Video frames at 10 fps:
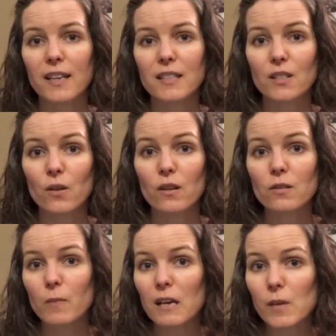and so
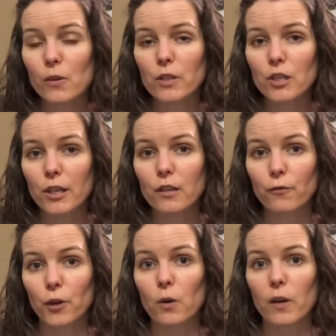those might be returned
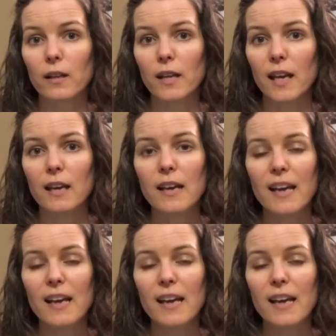frequently.